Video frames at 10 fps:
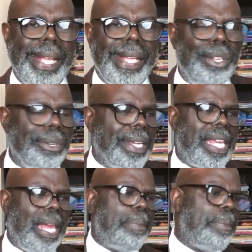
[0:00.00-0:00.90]
You can
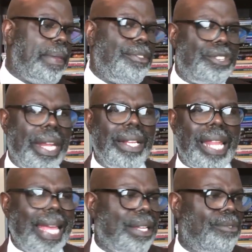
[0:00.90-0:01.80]
keep him in jail
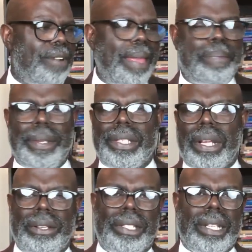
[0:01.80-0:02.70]
like a rapist
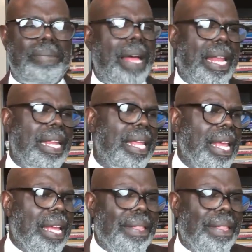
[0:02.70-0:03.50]
or somebody,